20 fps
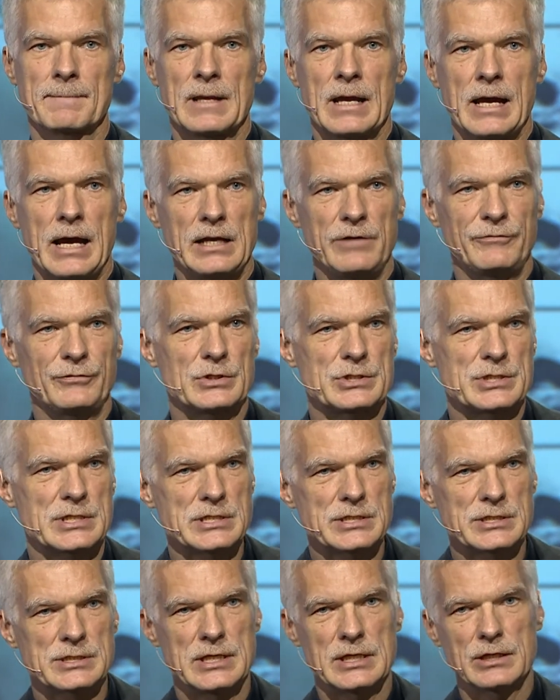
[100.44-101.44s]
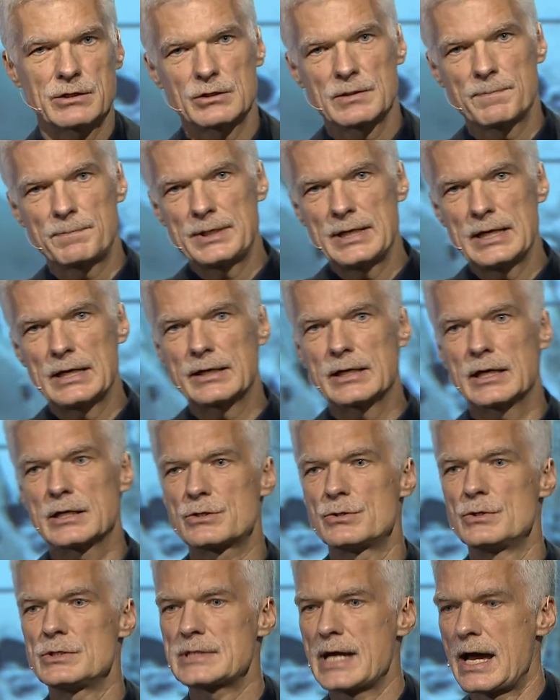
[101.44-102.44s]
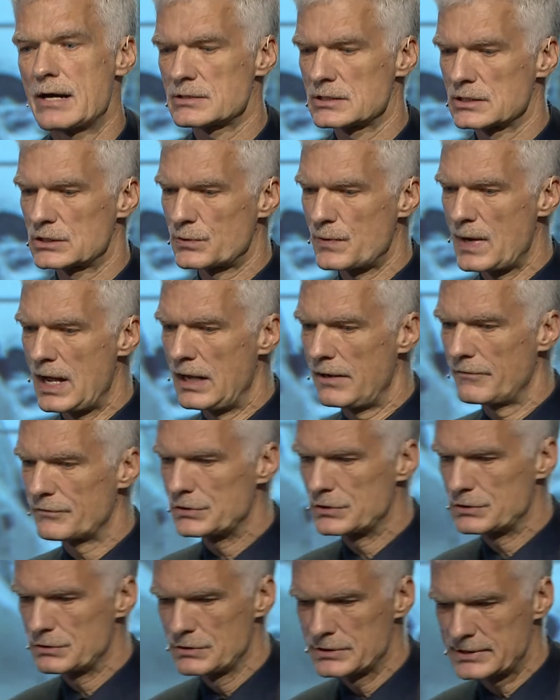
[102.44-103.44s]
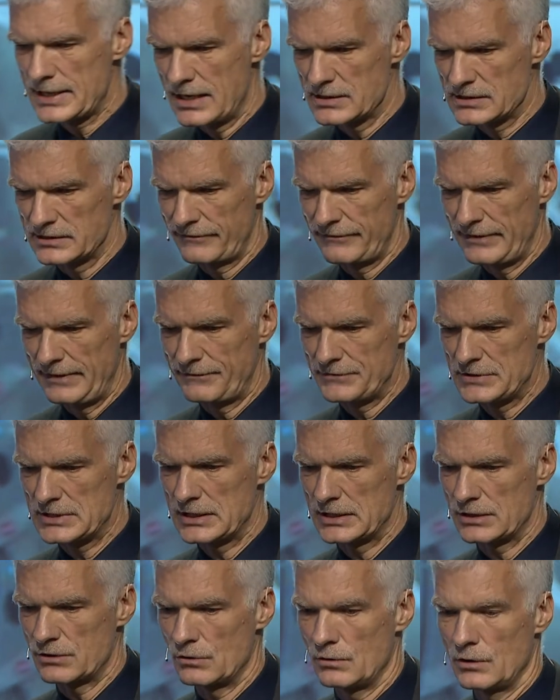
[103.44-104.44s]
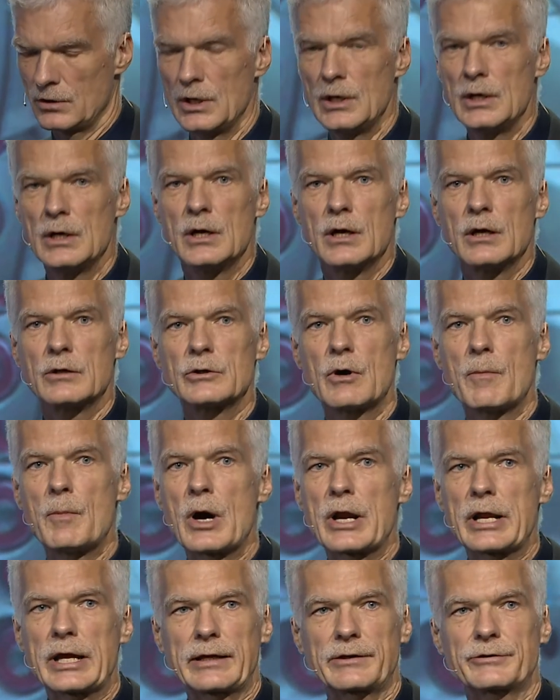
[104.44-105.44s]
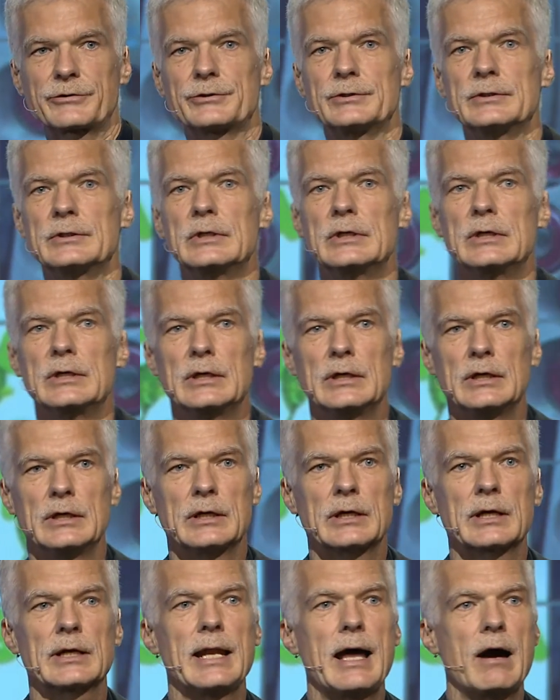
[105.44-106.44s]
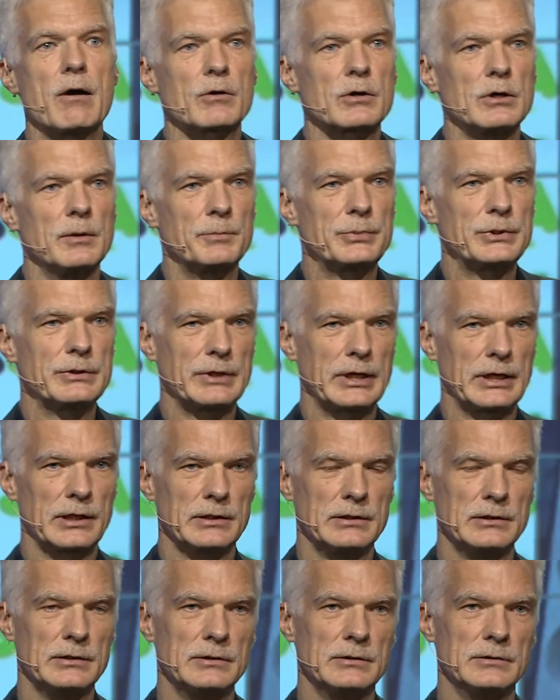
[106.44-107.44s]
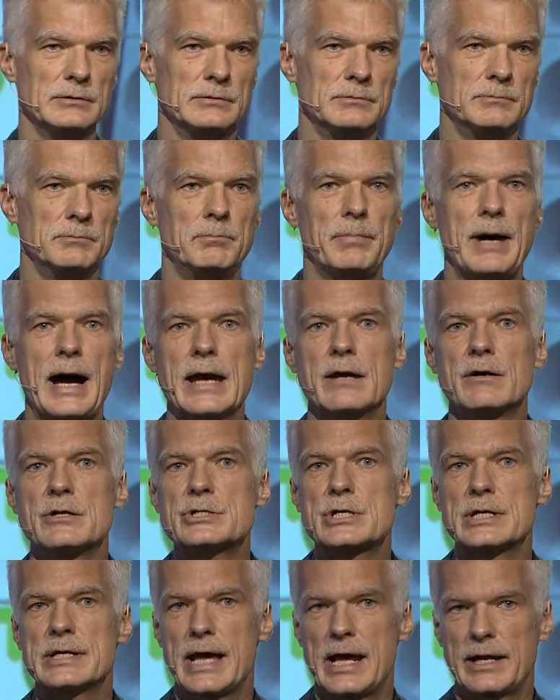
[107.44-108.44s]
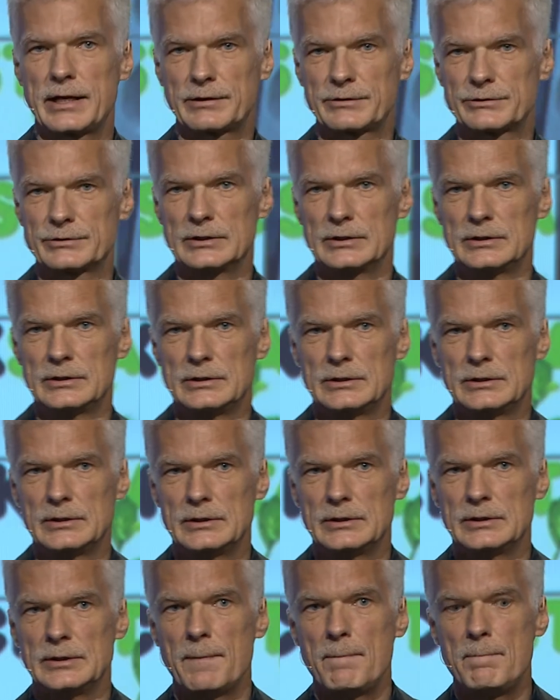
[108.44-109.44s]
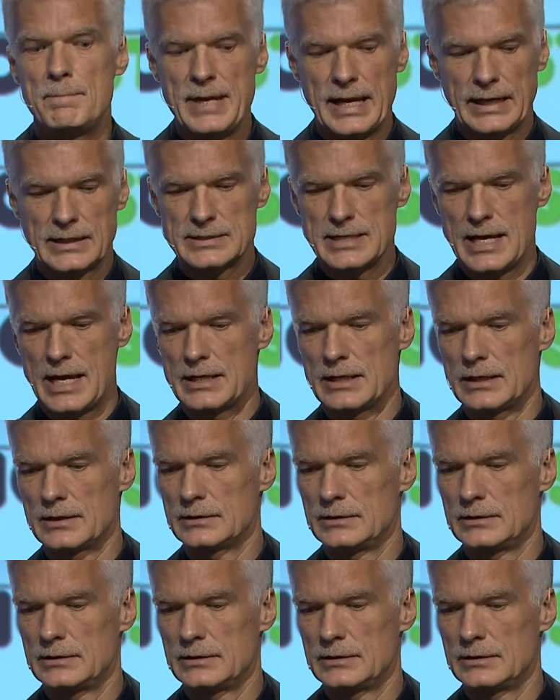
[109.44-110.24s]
And if you just think in a period 2012 to 2015, robotics, cloud computing, biogenetics, big data,